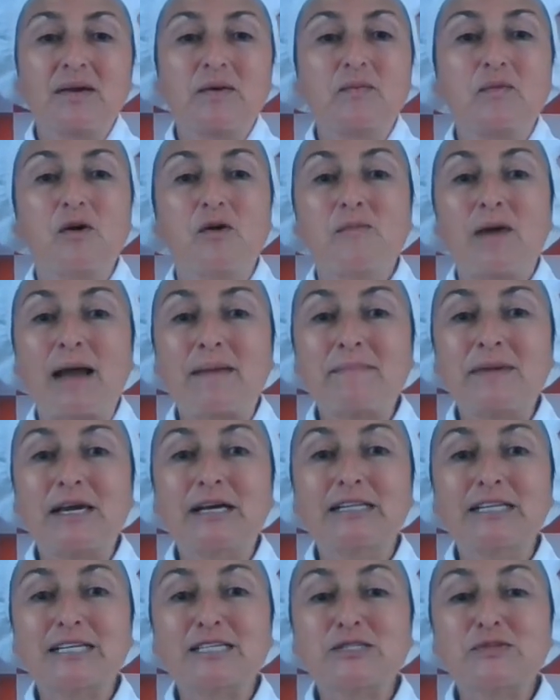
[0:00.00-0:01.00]
Well, my
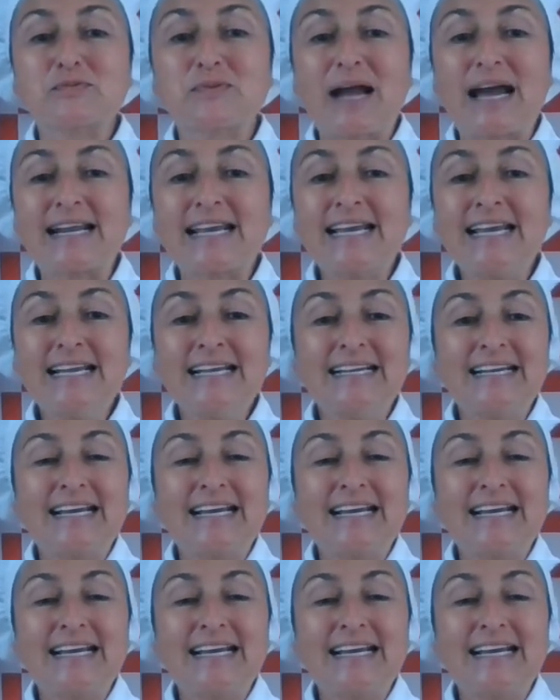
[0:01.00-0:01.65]
meal is ready,